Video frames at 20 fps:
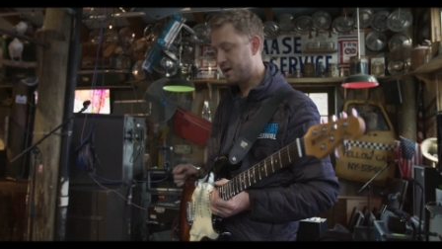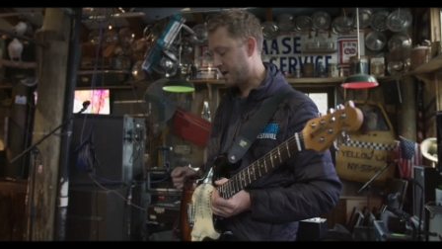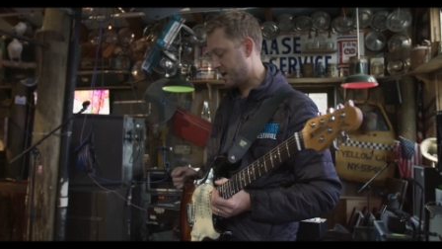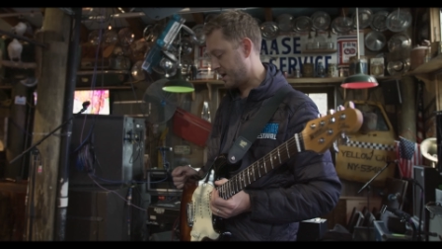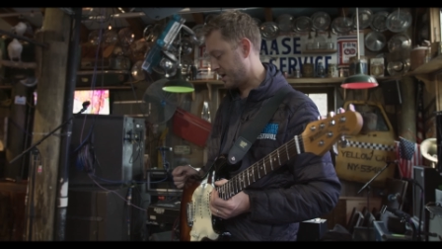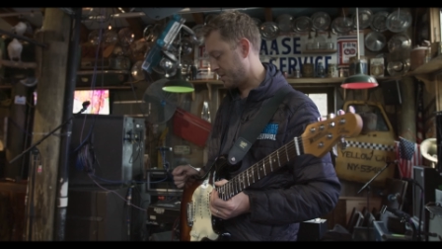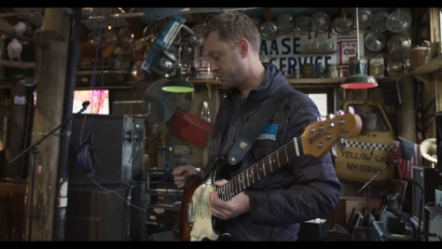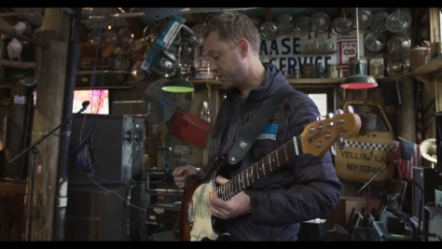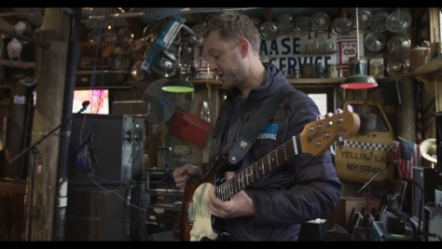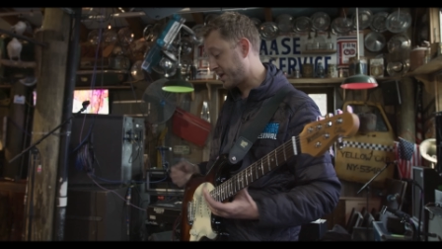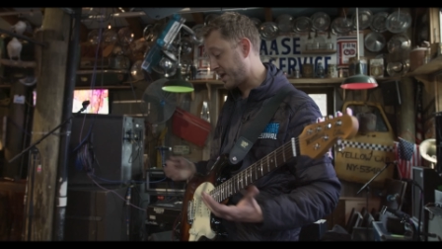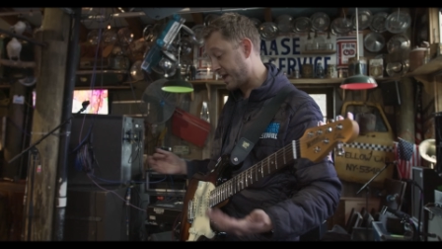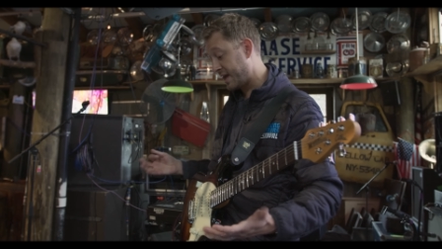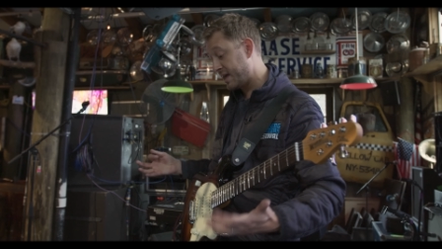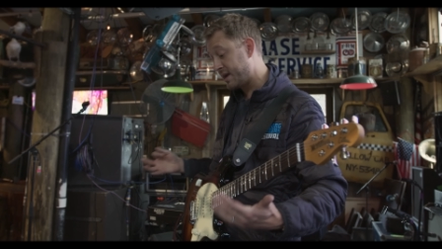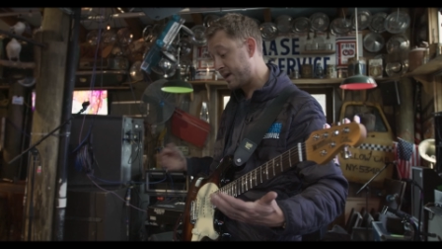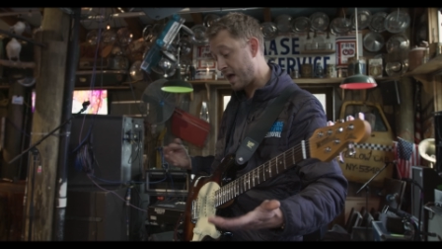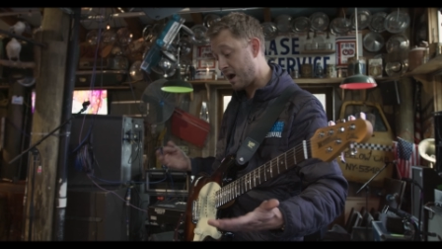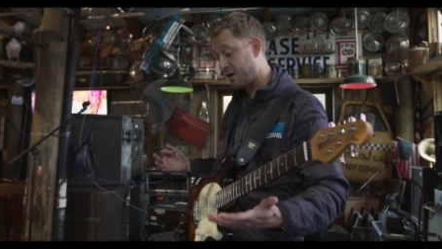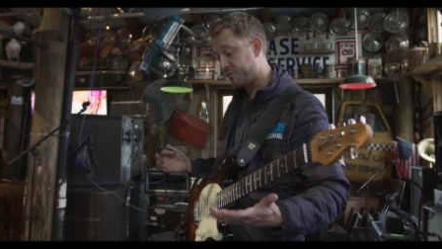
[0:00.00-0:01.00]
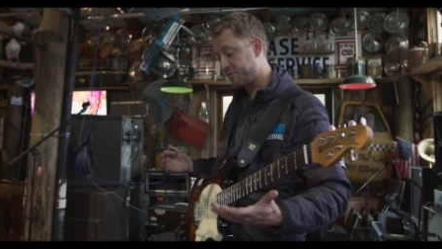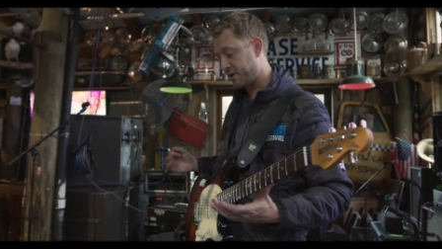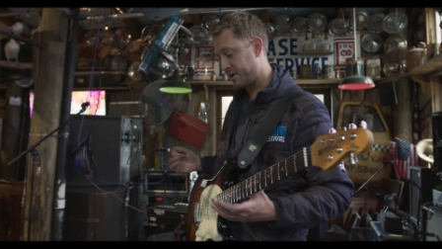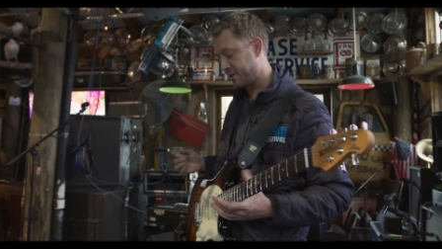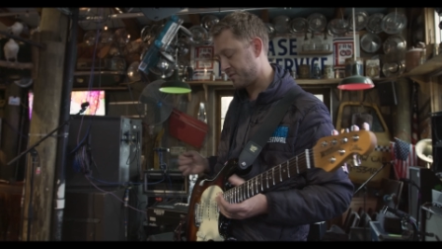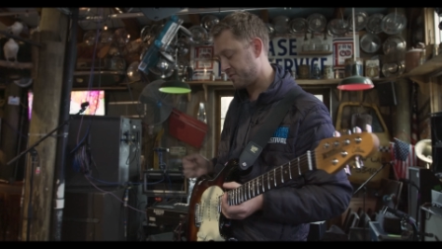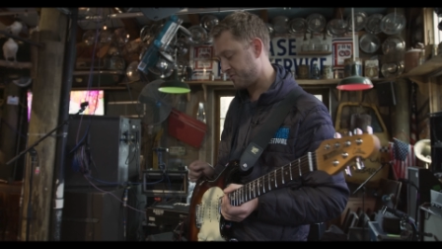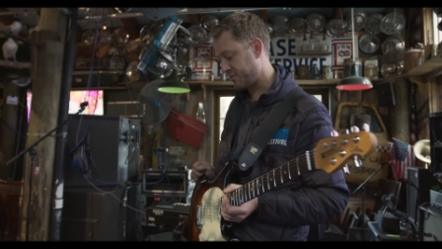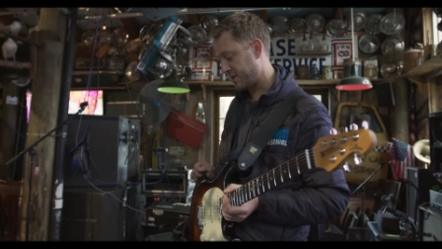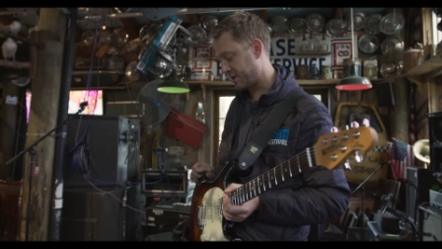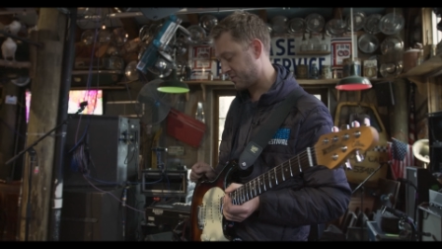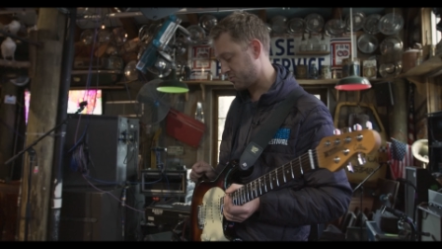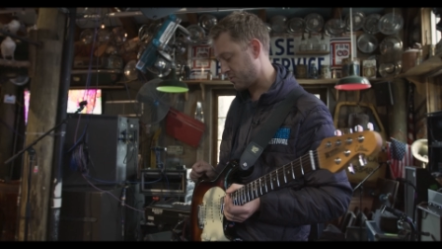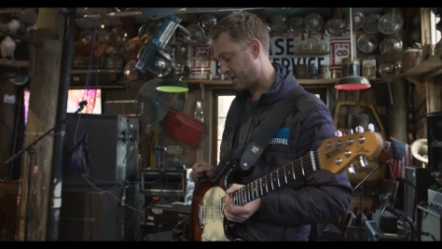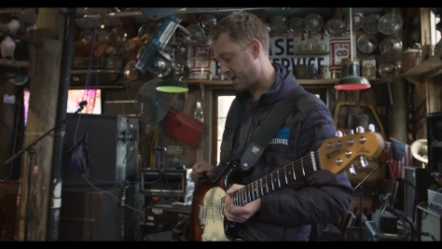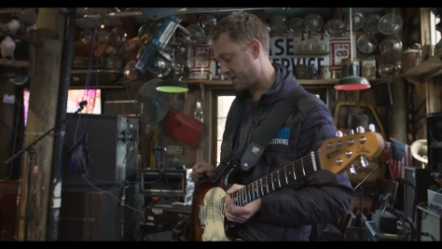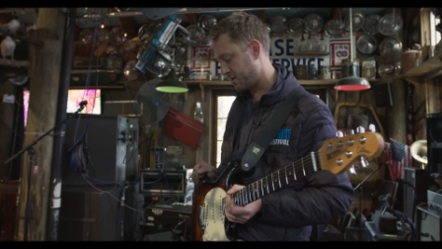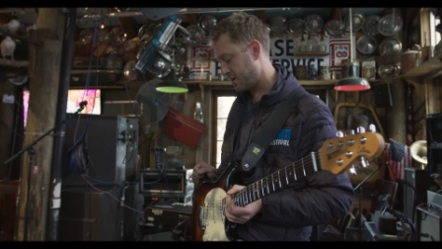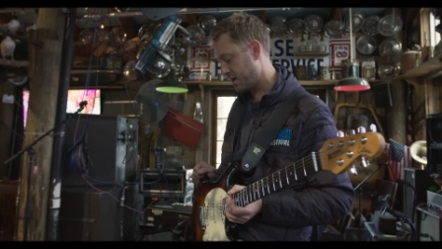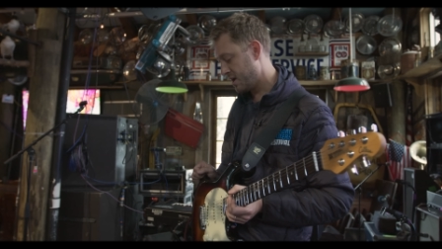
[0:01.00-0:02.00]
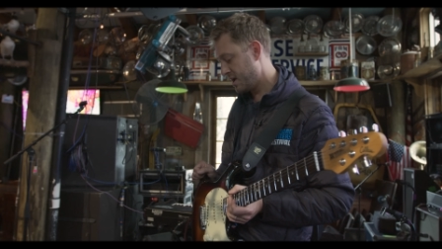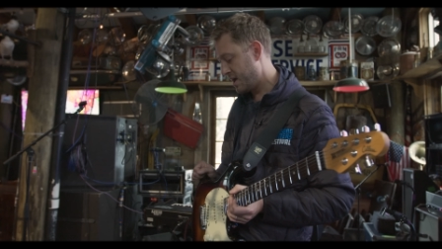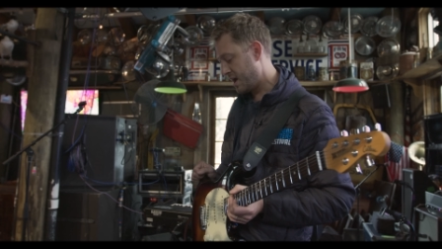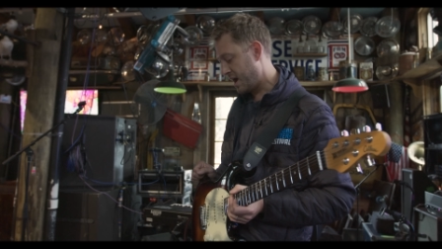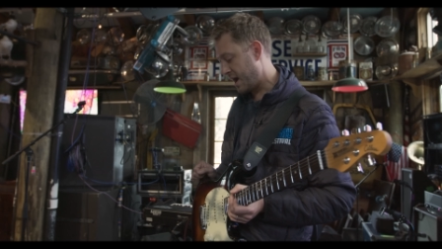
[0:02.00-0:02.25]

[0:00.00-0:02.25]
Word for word: uh, bringing in and out various effects rather,